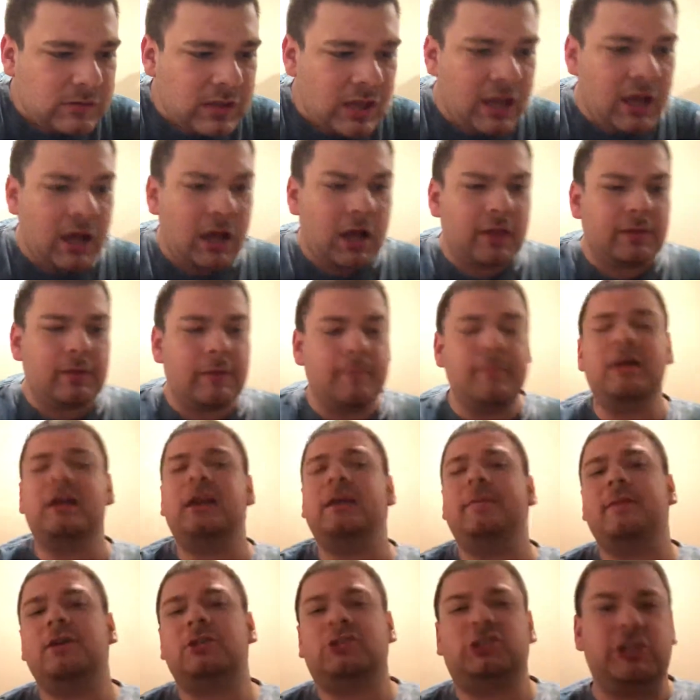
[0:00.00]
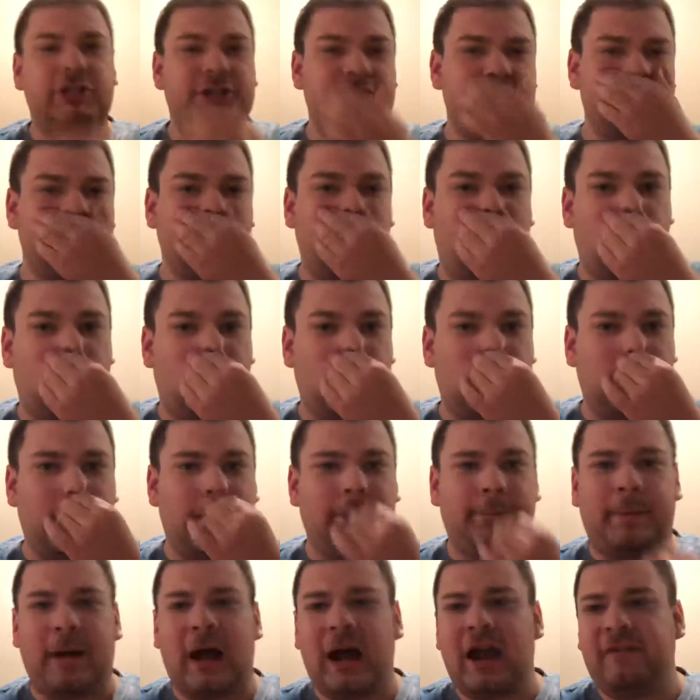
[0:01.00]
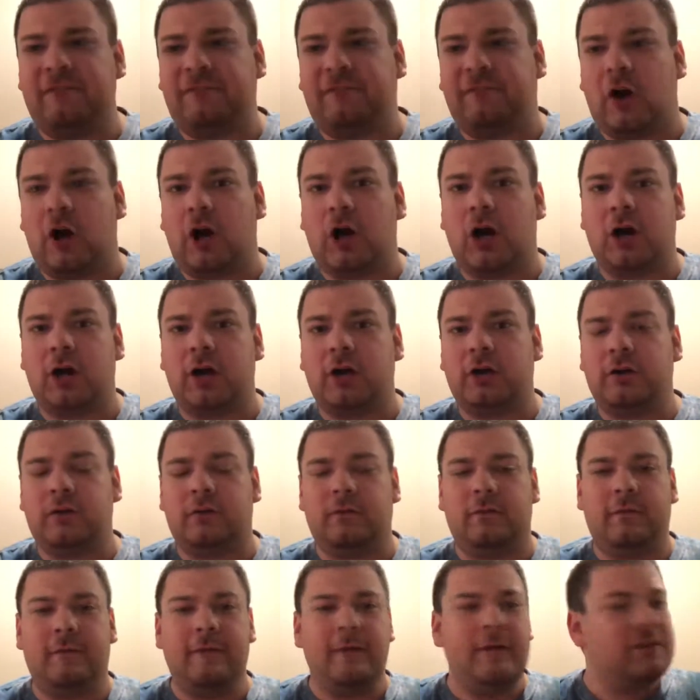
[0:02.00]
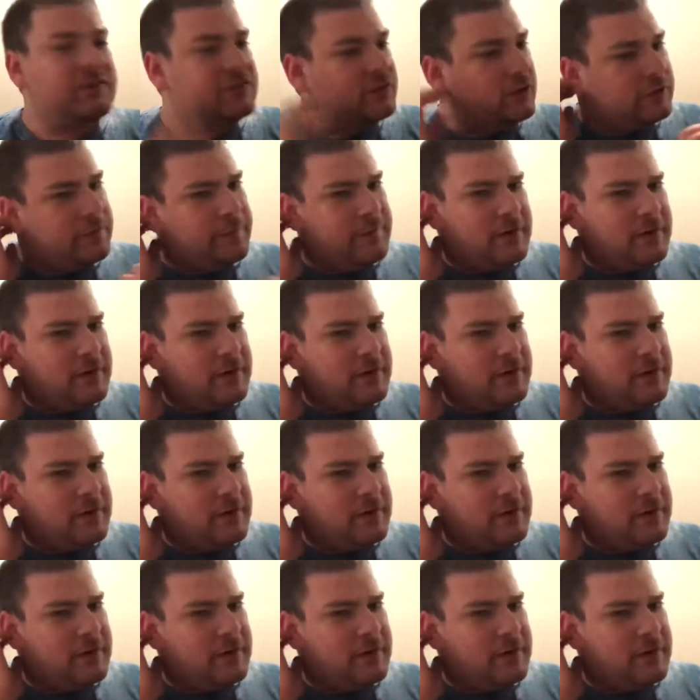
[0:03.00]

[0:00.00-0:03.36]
The mini-missions are by far, so the